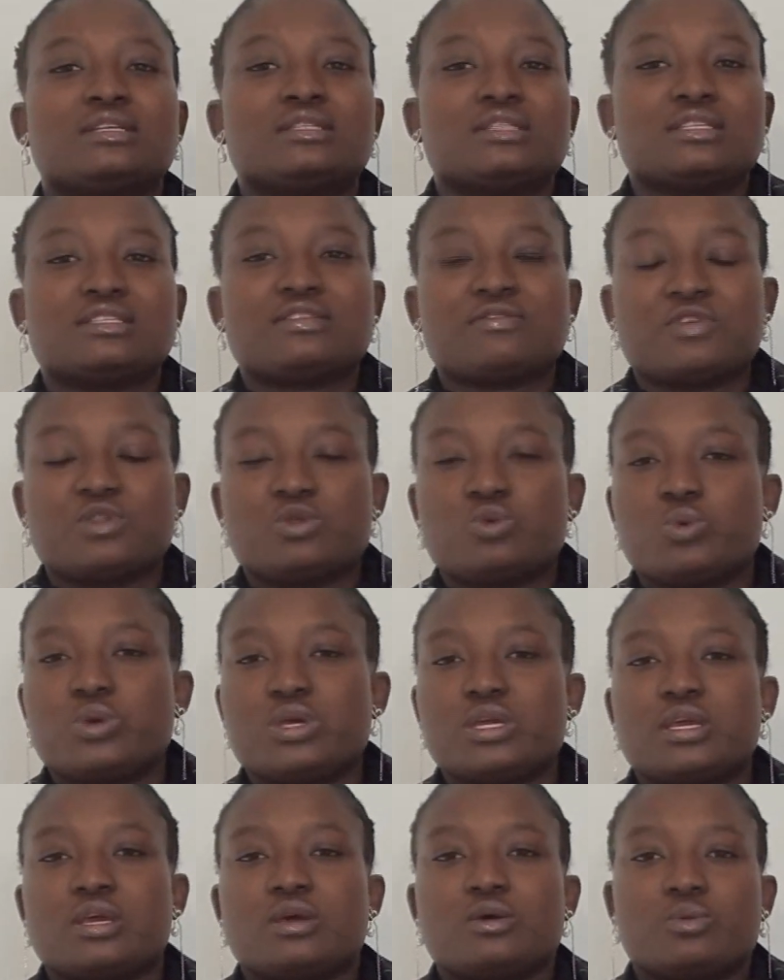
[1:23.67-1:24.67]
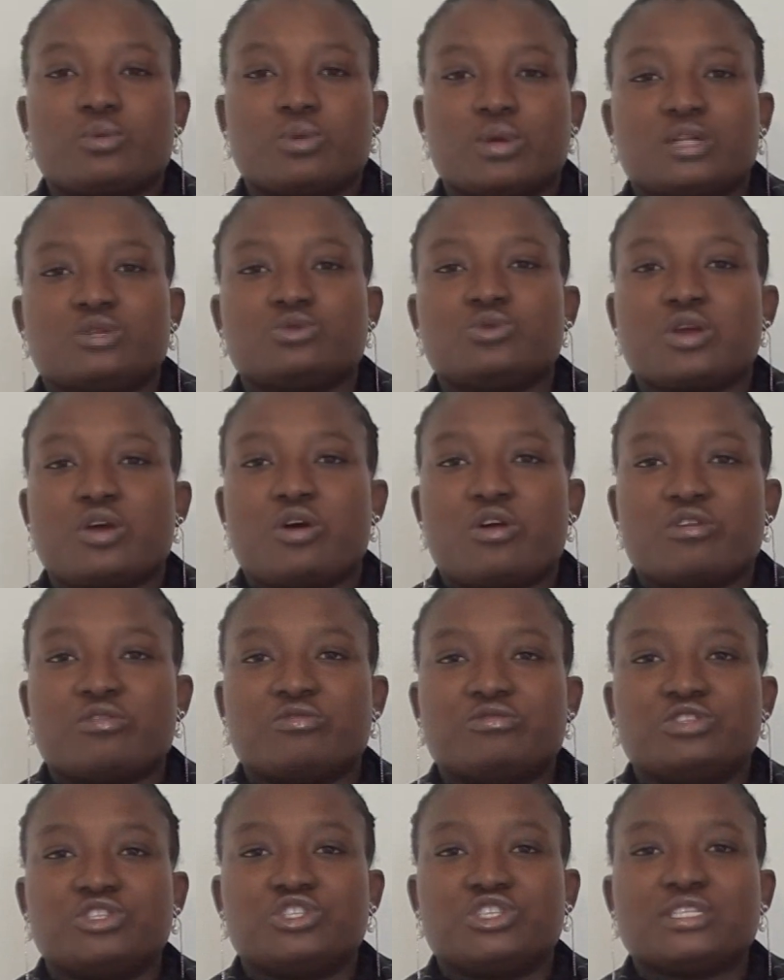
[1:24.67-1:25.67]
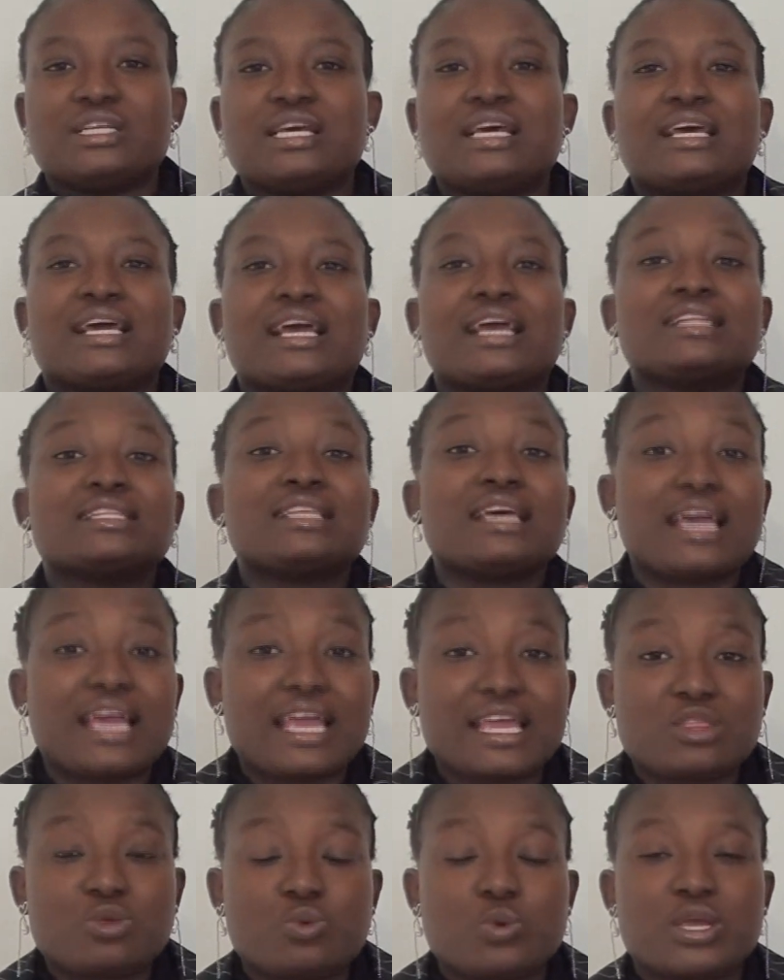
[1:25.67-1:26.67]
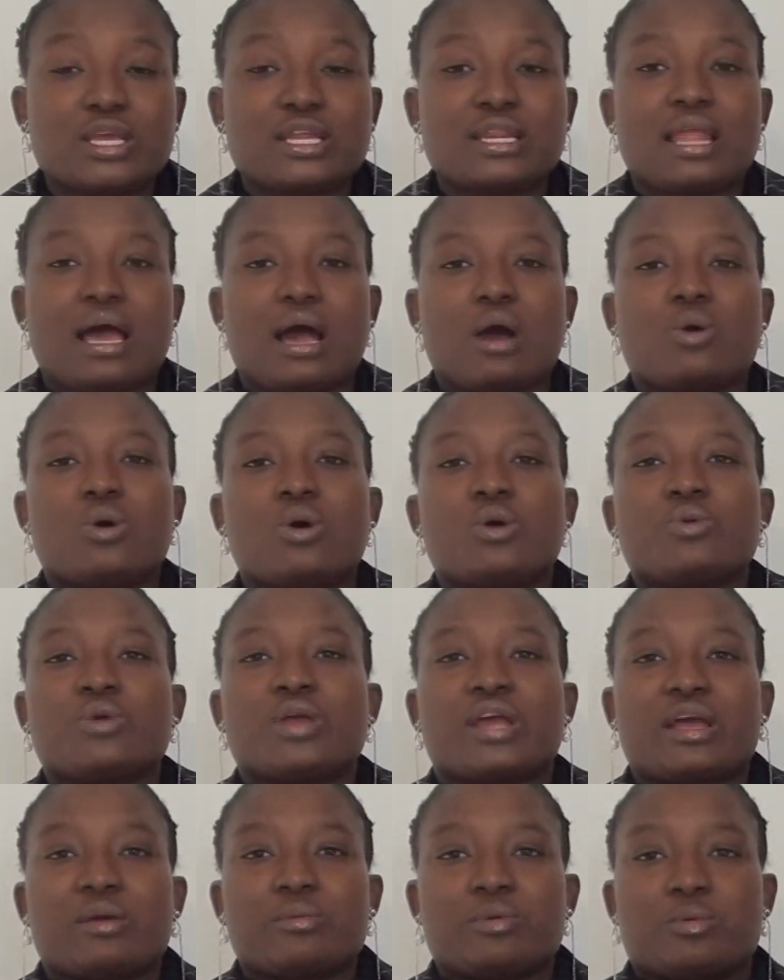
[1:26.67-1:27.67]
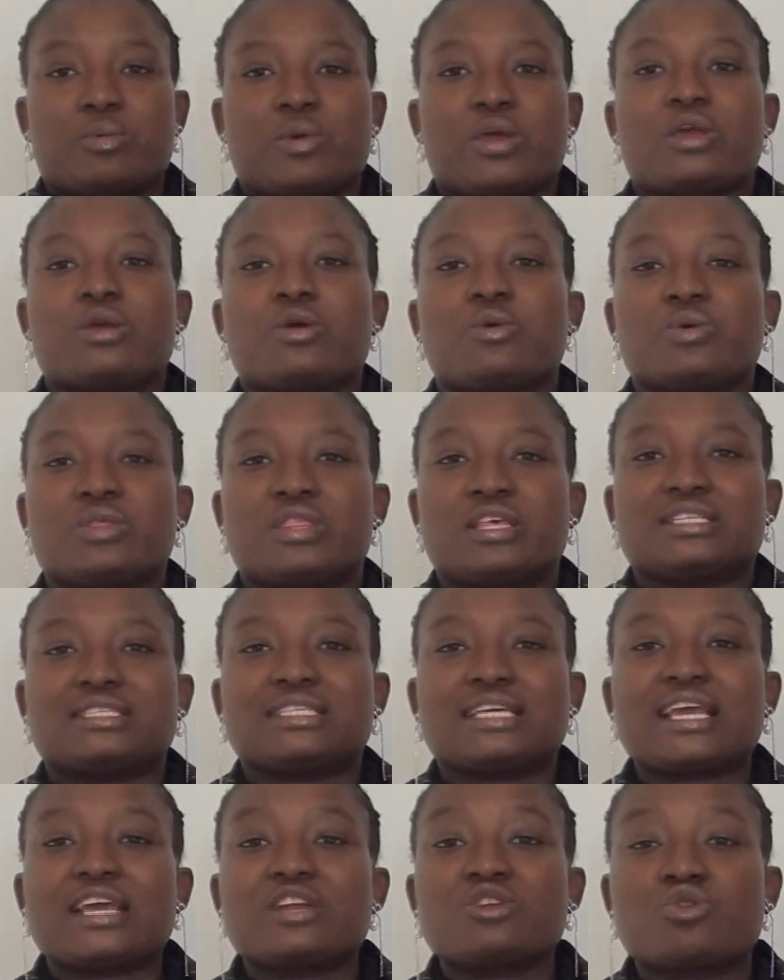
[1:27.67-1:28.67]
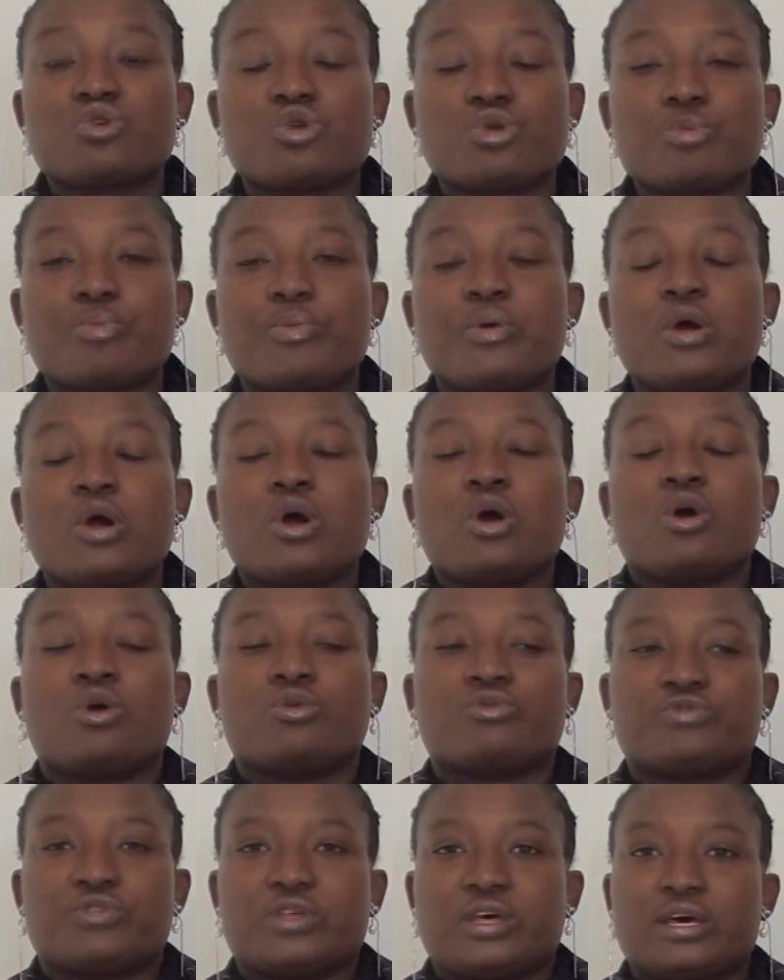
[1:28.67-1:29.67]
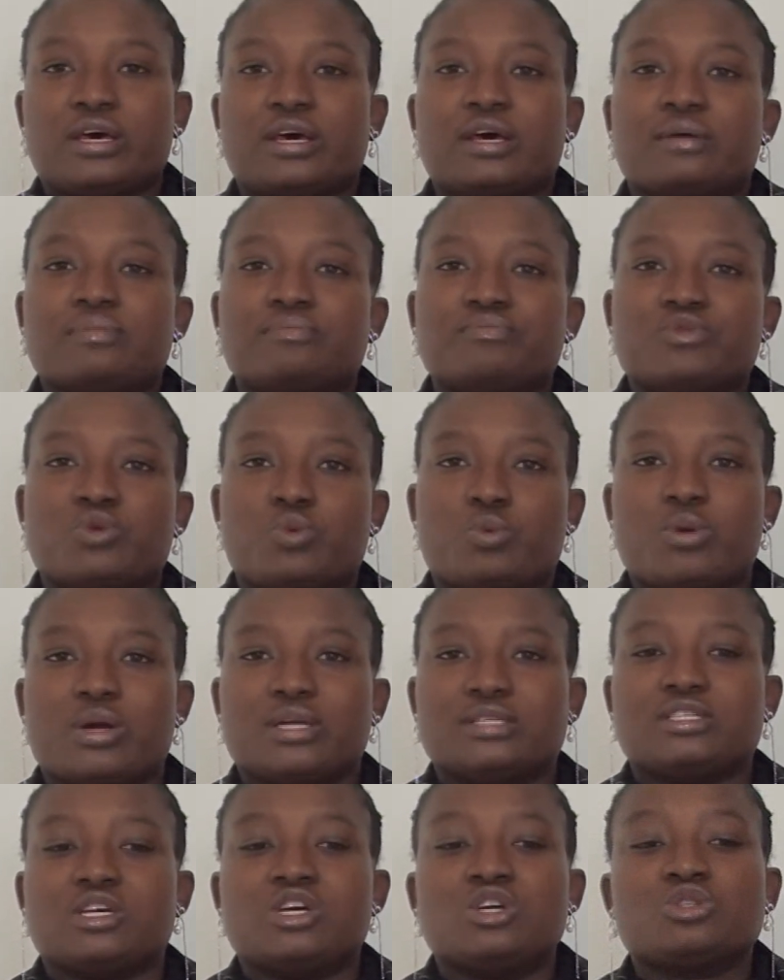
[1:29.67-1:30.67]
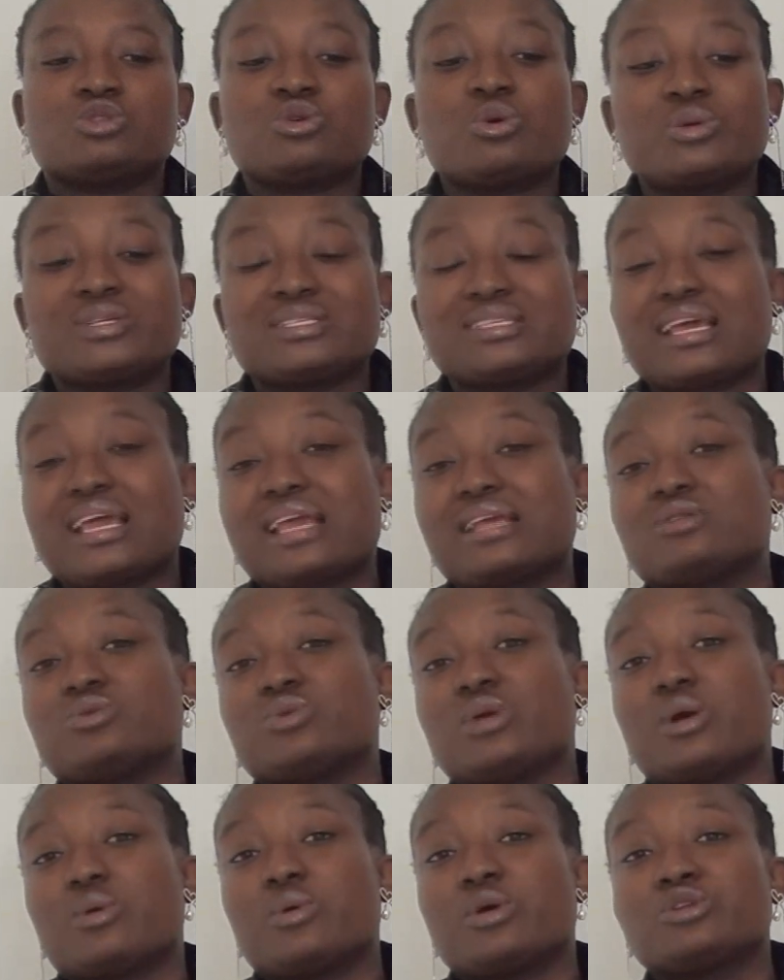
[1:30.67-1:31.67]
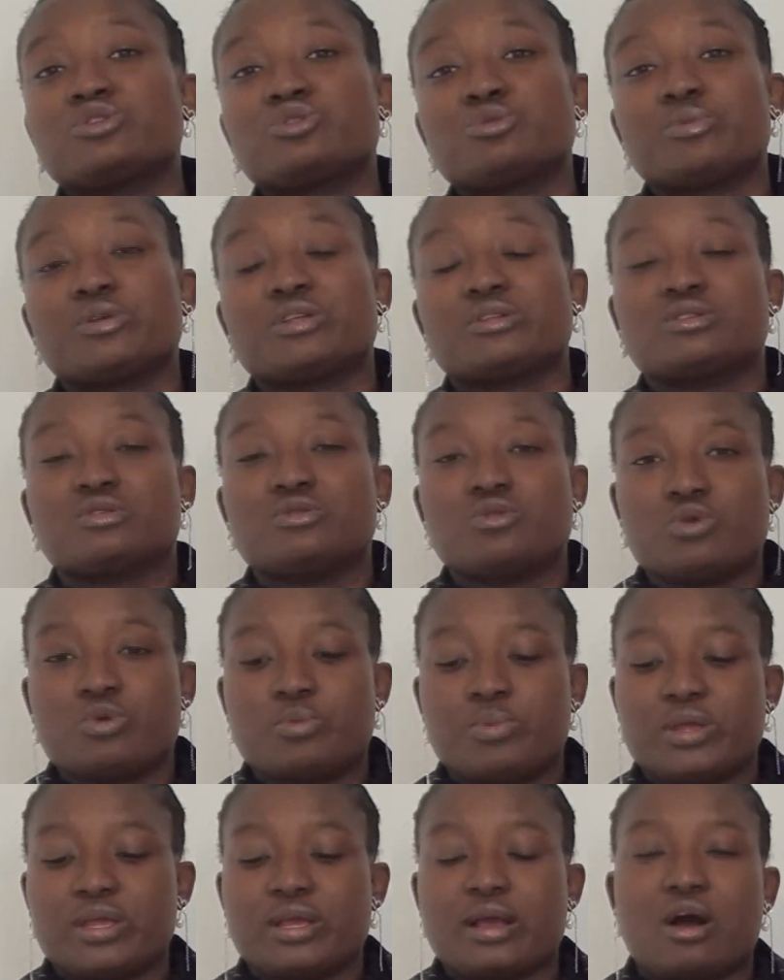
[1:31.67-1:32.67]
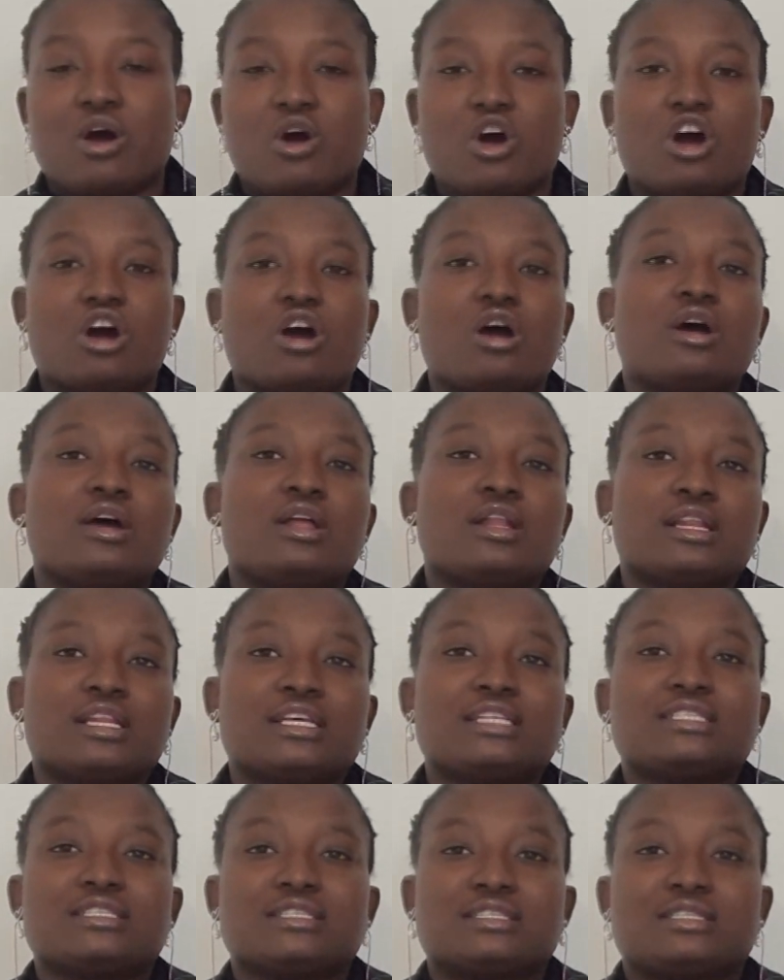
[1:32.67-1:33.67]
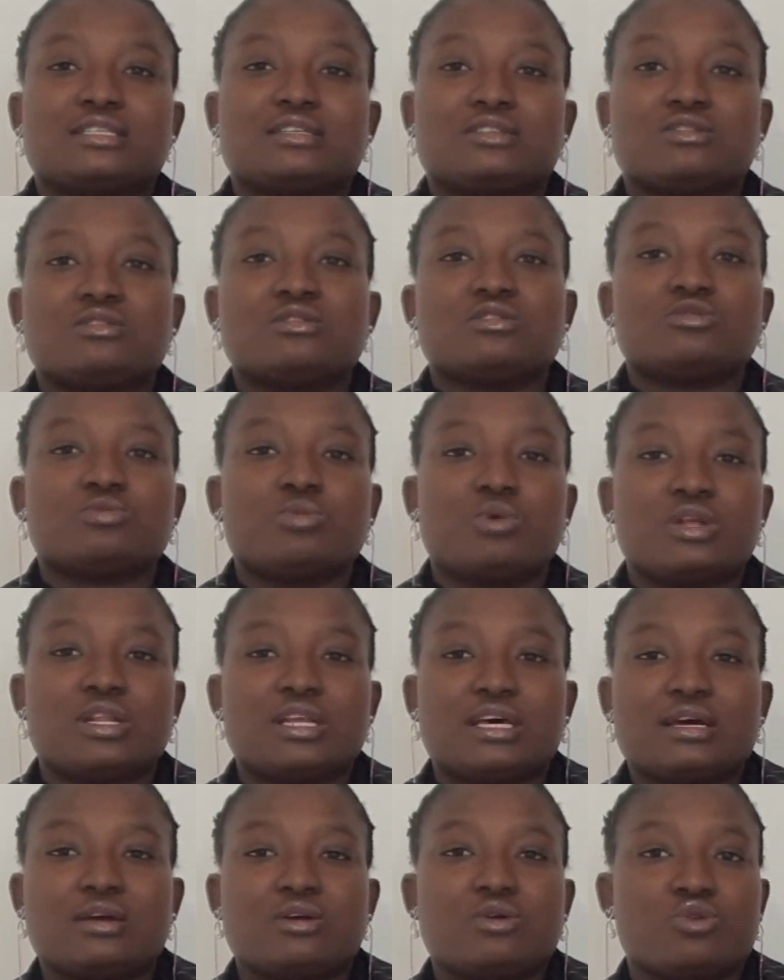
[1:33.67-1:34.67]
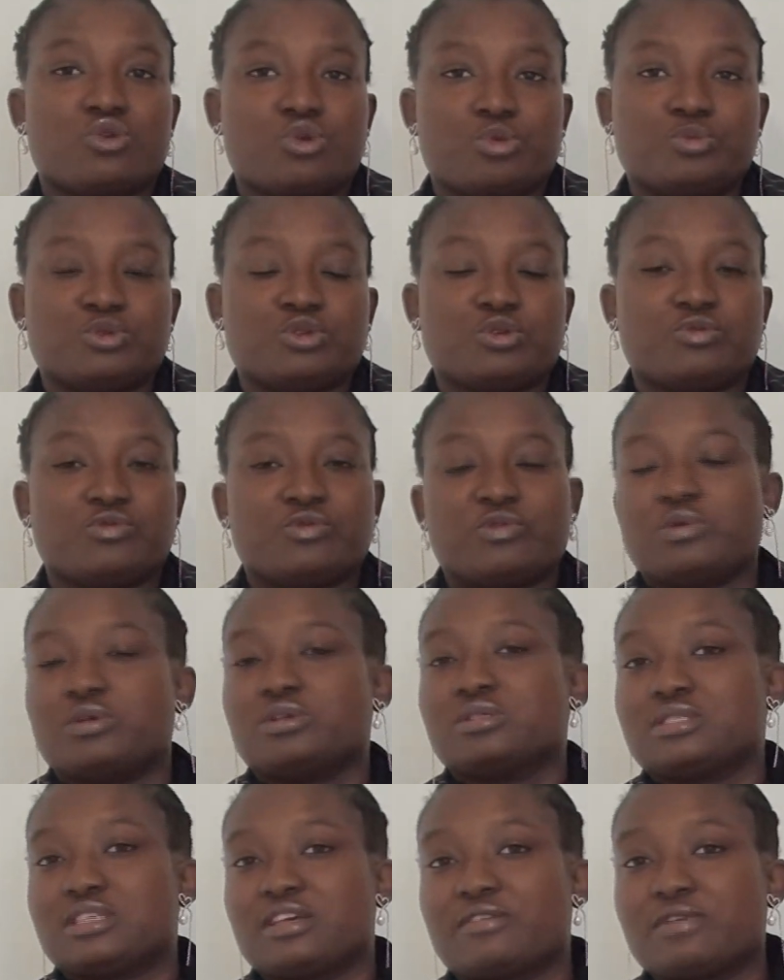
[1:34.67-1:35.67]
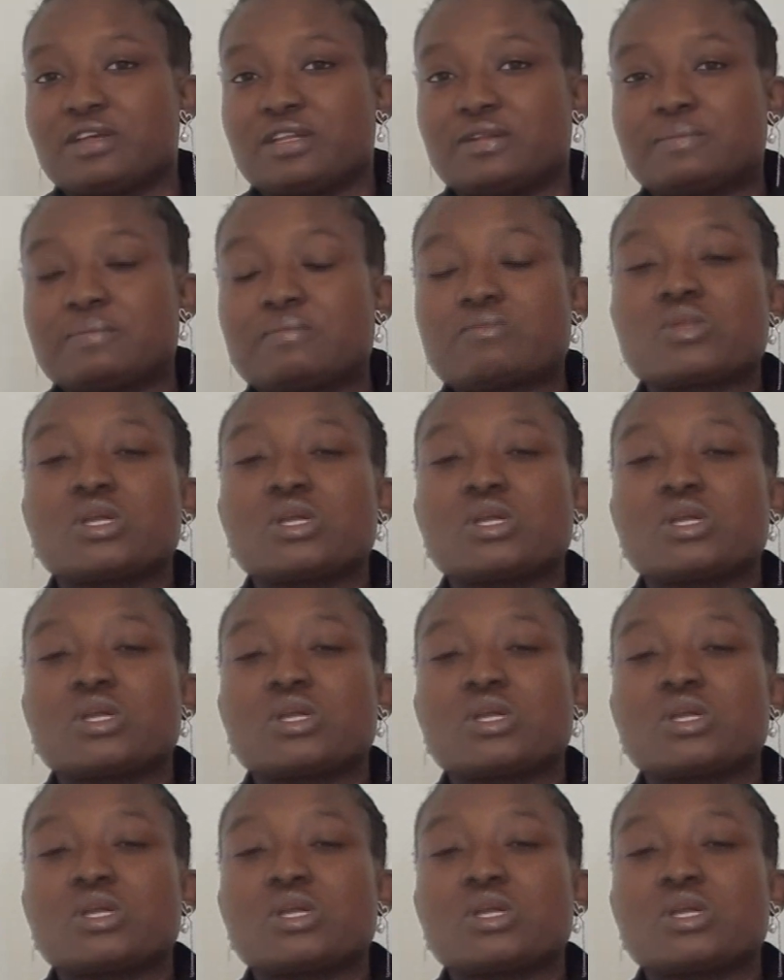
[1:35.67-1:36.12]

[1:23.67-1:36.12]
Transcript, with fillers: The seventh week, we are doing our revision. And the eighth week now, we are coming back with the second group of the words. So we said we are going to be grouping our letters in smaller groups of seven